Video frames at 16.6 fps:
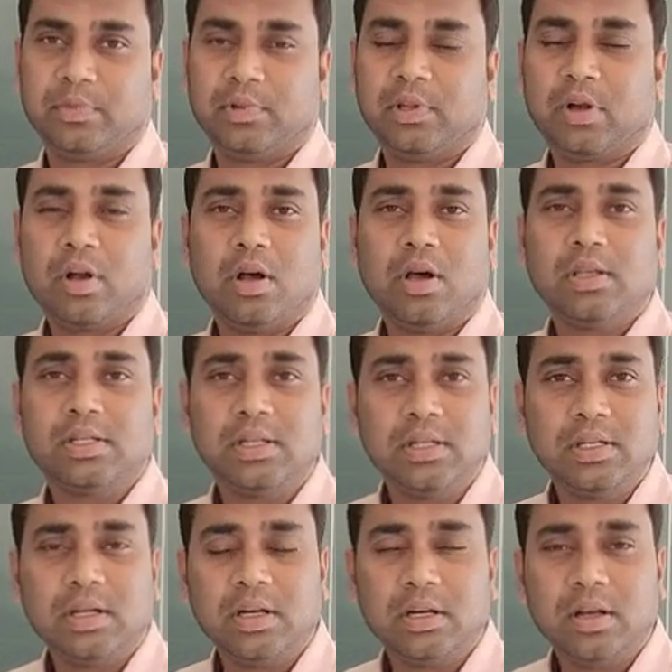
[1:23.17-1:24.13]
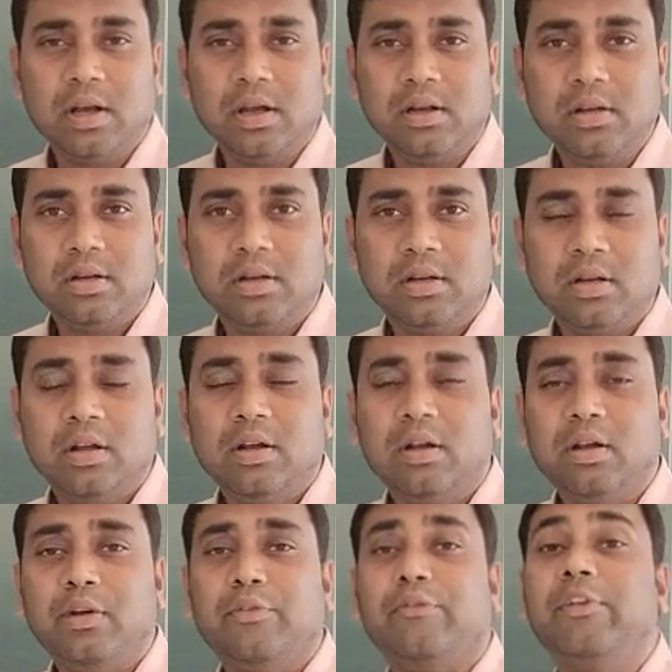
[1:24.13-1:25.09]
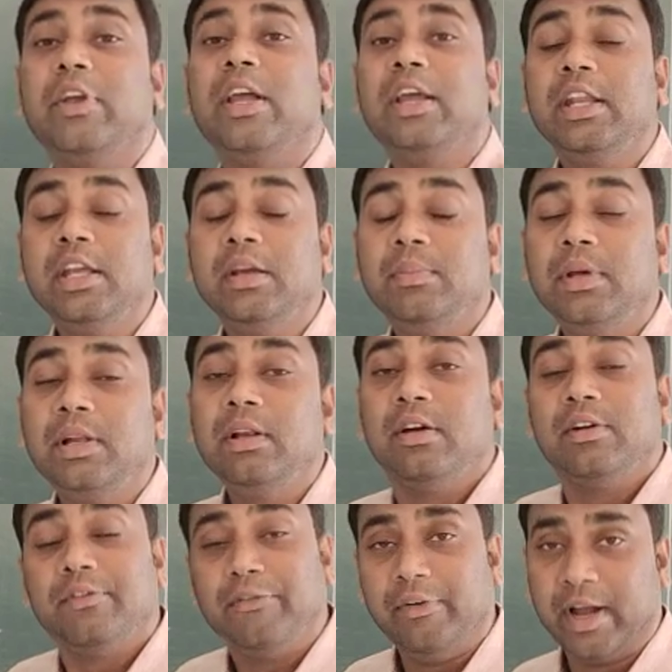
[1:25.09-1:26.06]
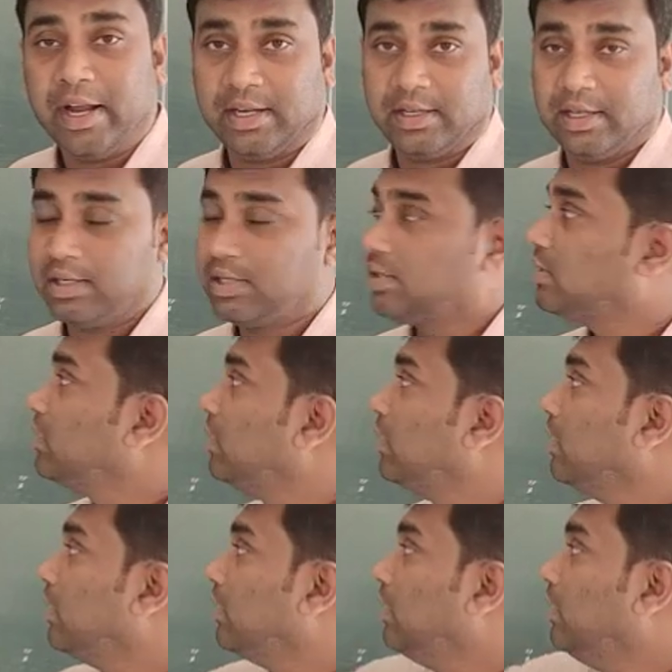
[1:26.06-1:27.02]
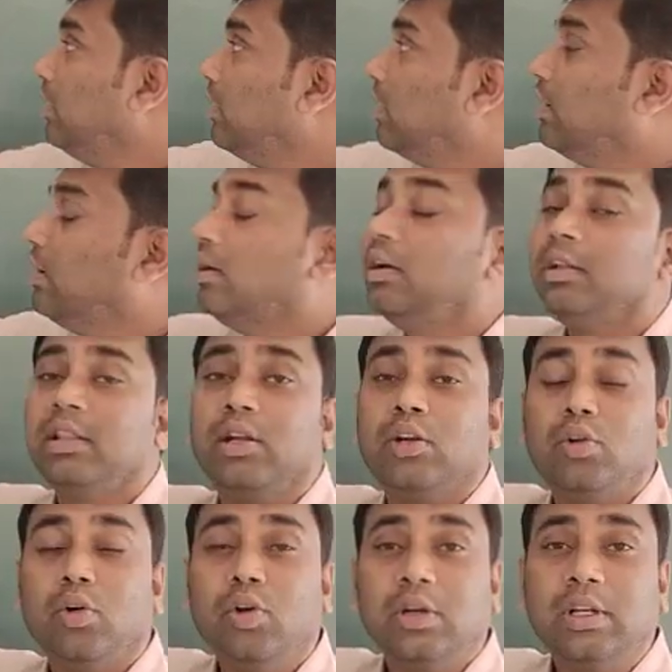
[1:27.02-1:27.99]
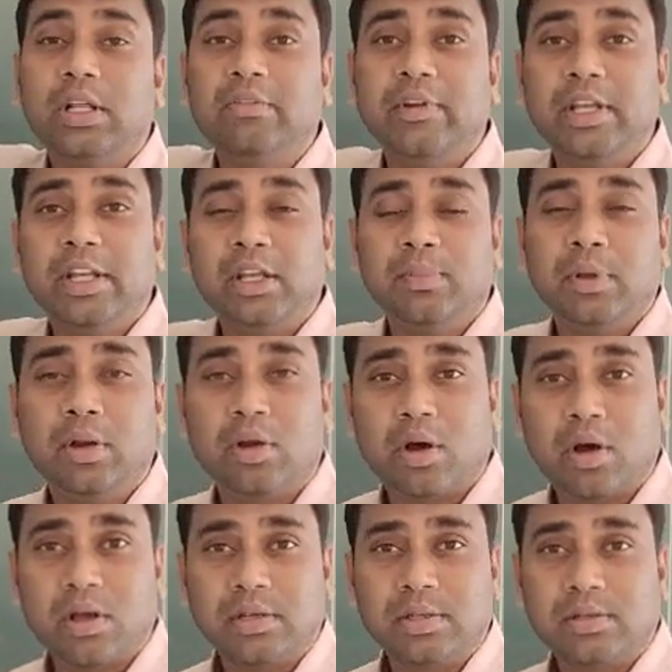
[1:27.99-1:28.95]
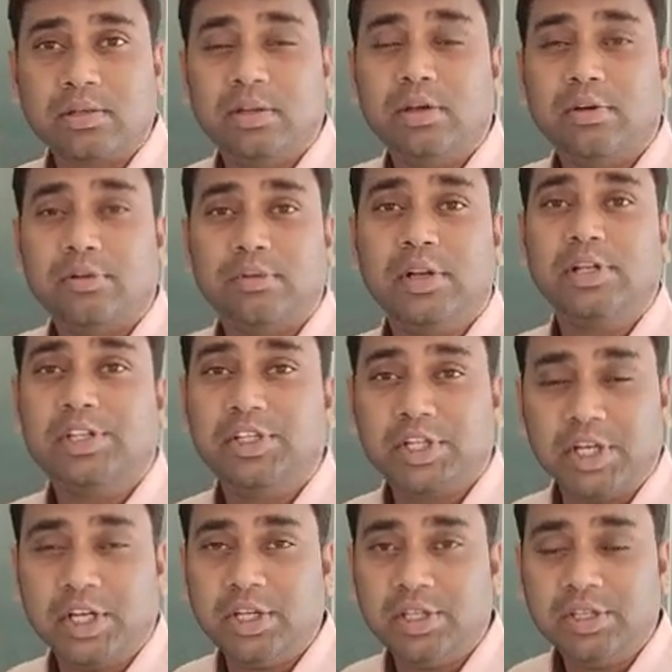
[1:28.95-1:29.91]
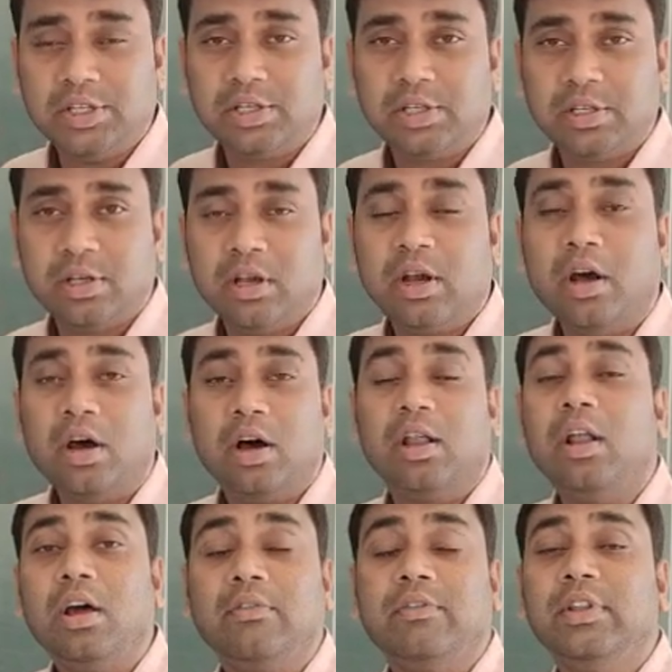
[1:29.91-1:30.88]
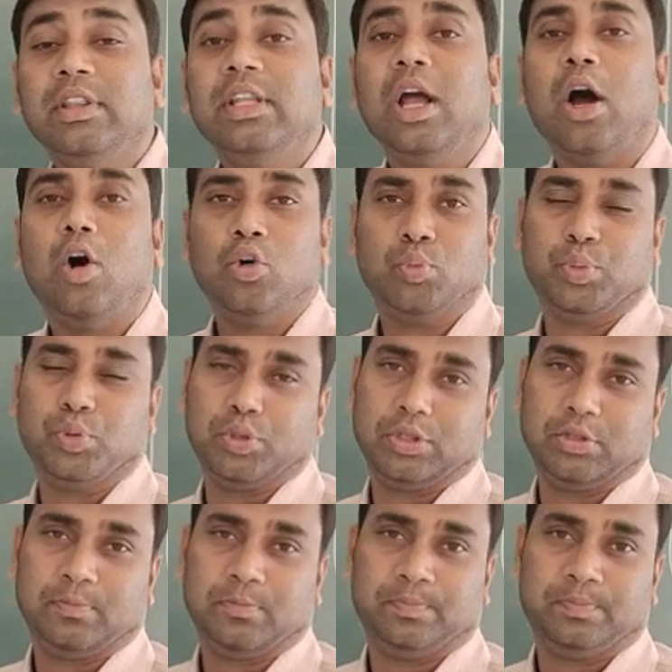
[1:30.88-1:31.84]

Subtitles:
The cost incurred on variable factors. Here the total variable cost will change along with the output.